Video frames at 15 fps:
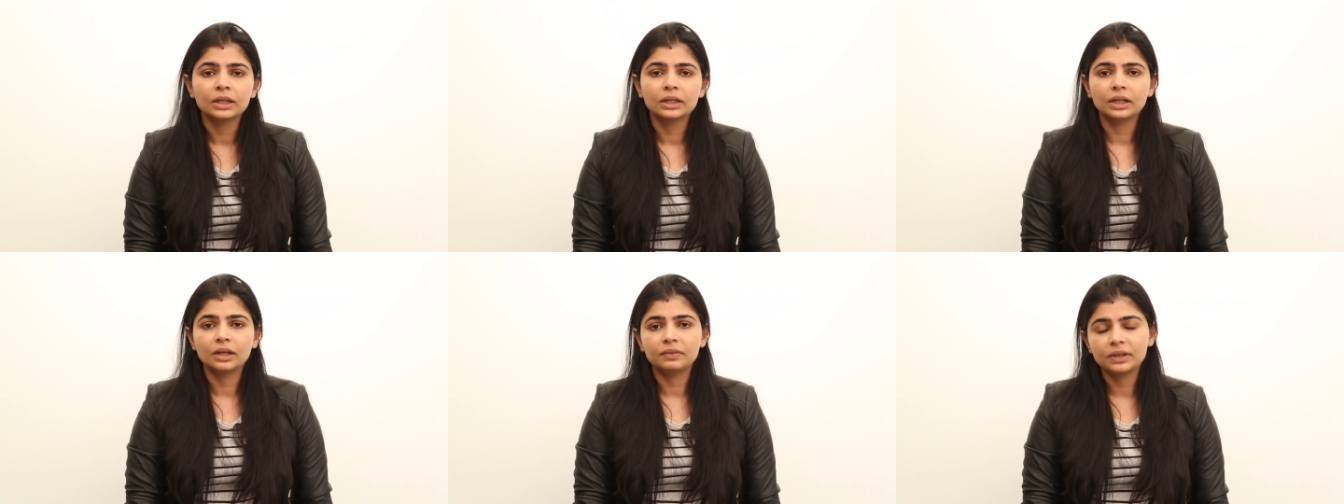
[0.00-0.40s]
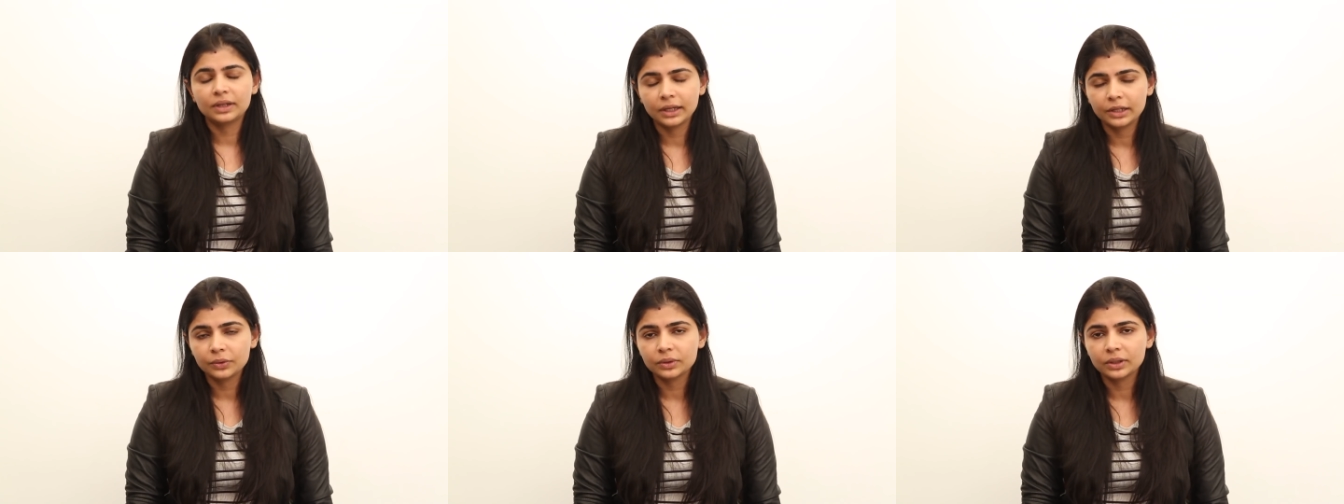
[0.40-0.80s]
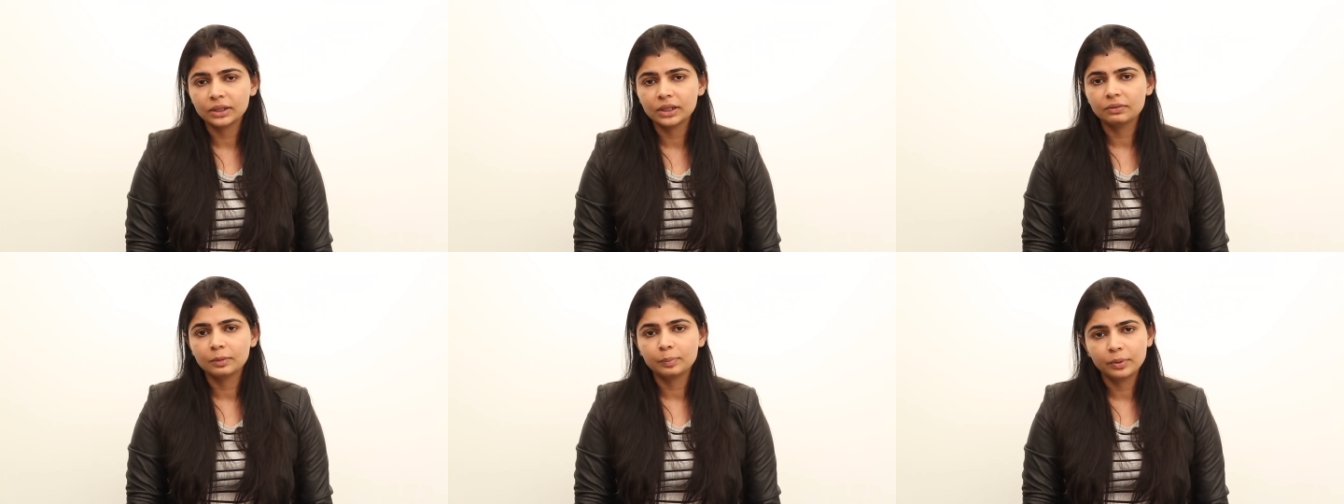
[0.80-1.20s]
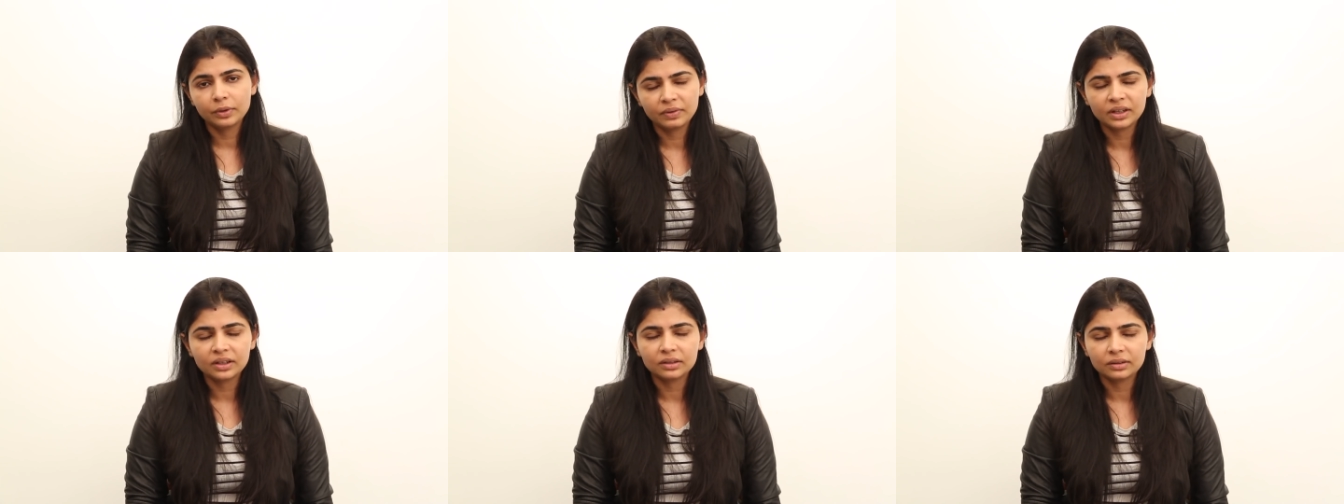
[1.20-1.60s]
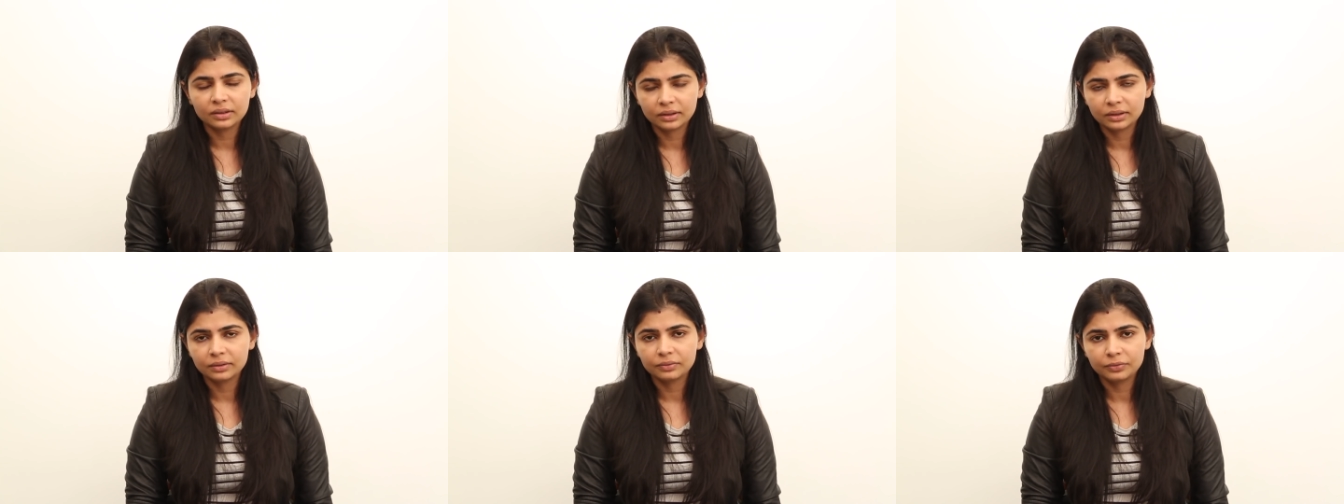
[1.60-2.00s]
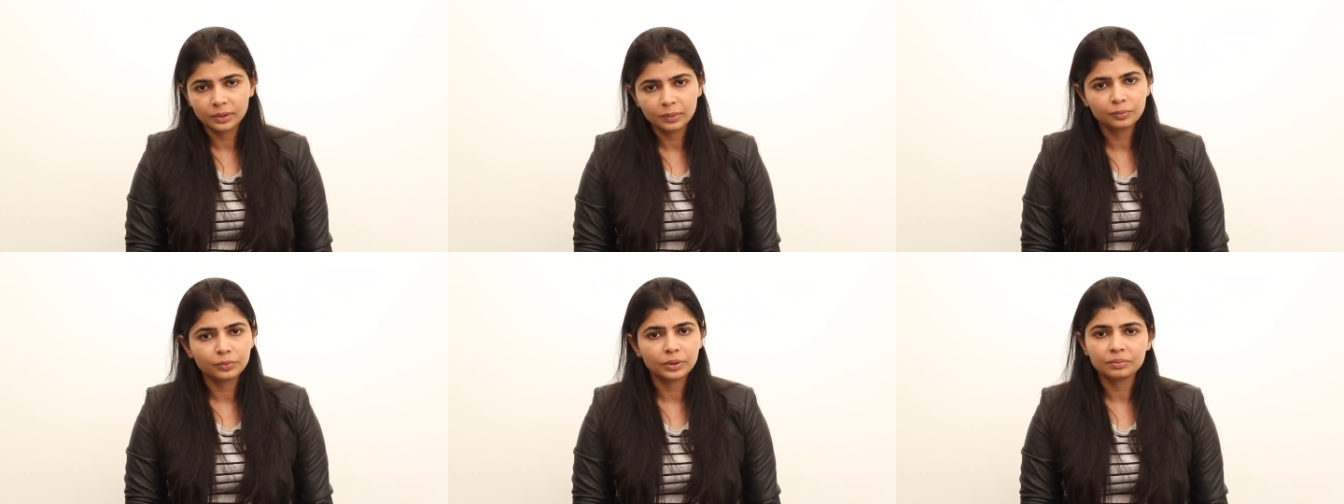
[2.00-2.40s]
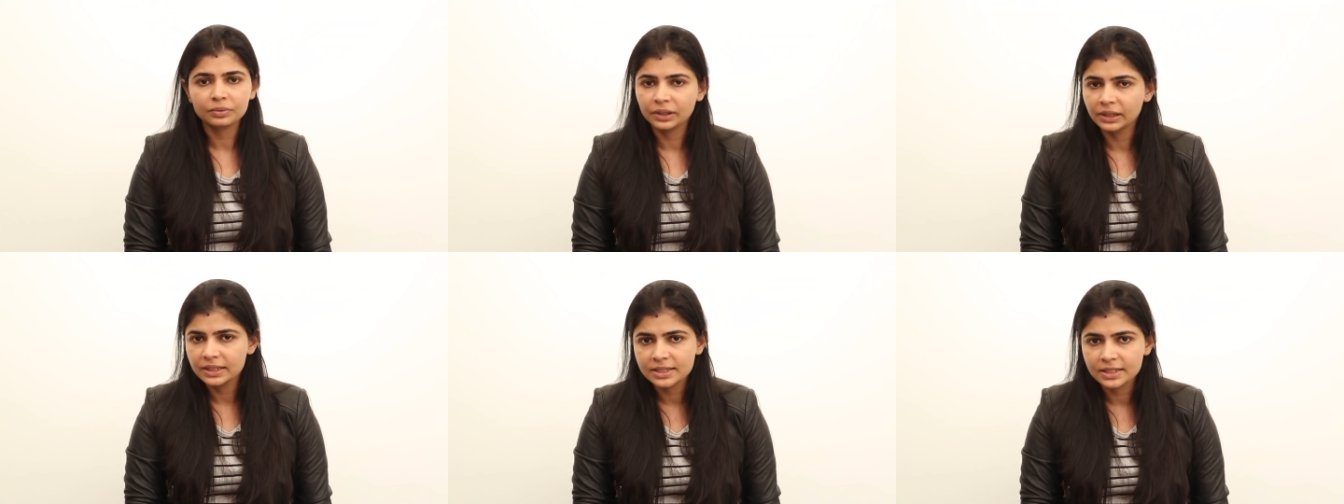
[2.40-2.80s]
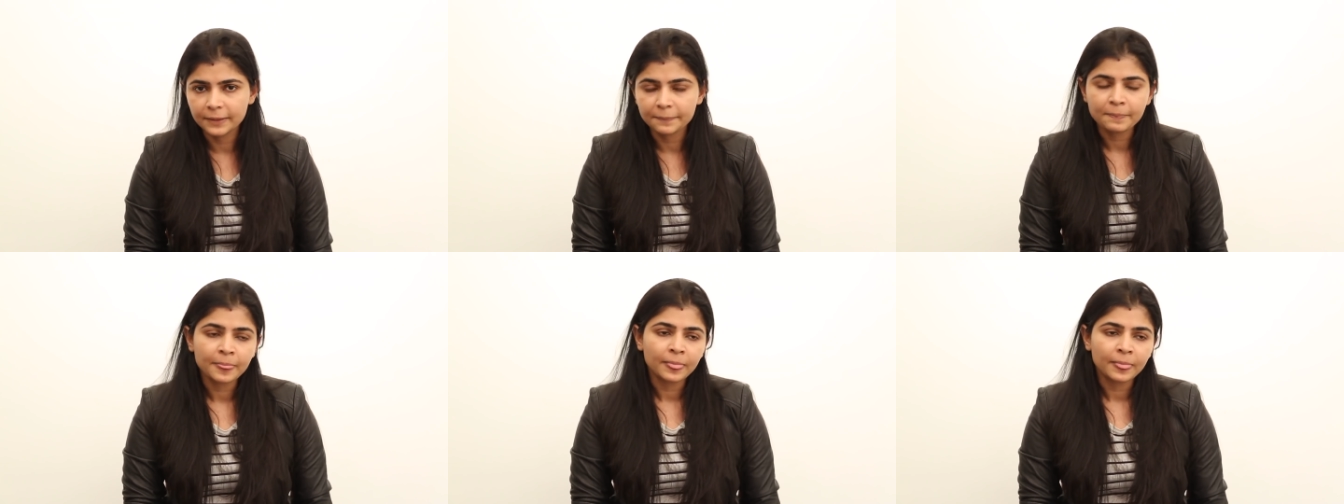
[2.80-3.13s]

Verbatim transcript: they will tell you that they will prevent a film from releasing